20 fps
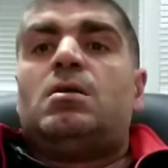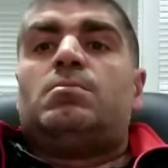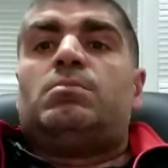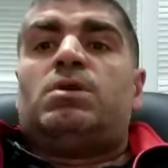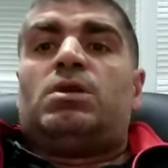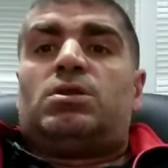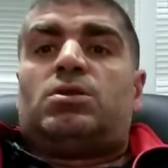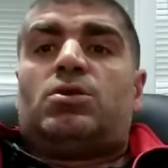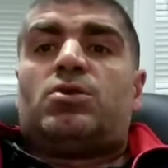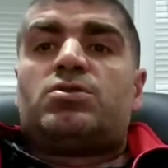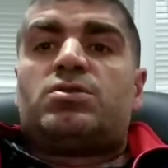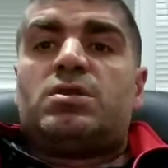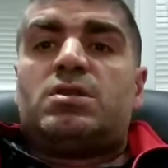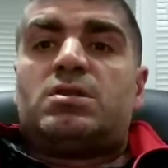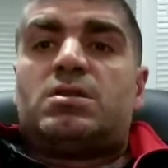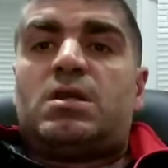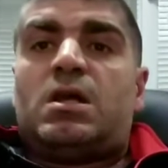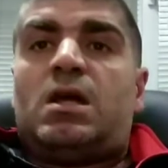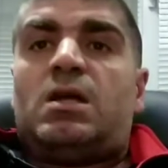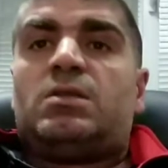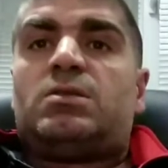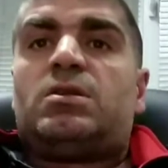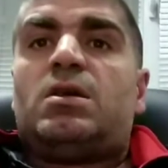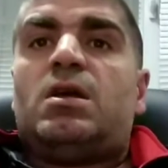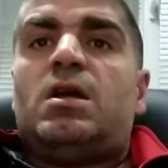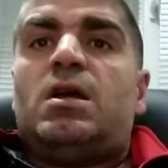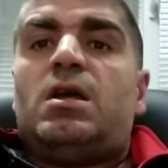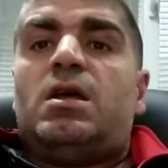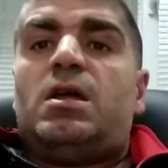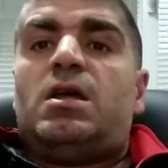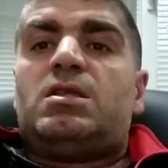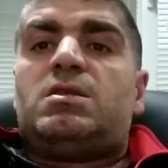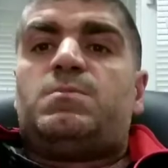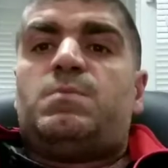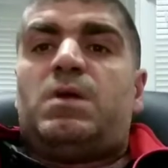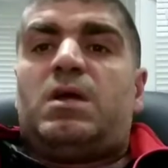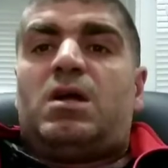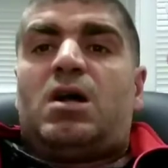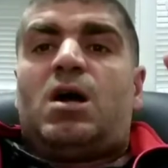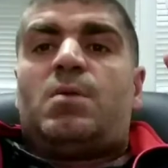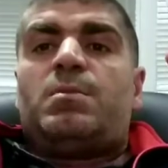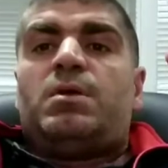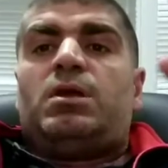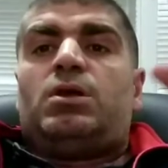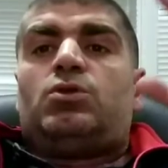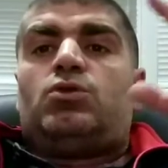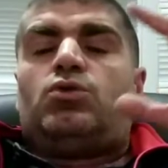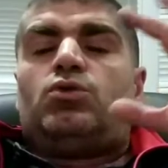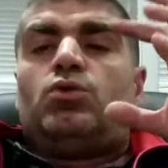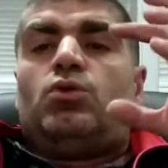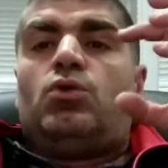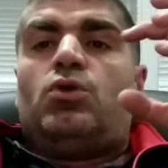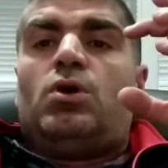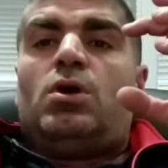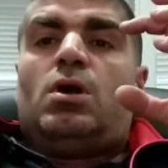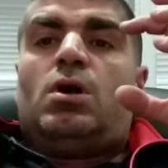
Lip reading: mitosis, and it's becoming to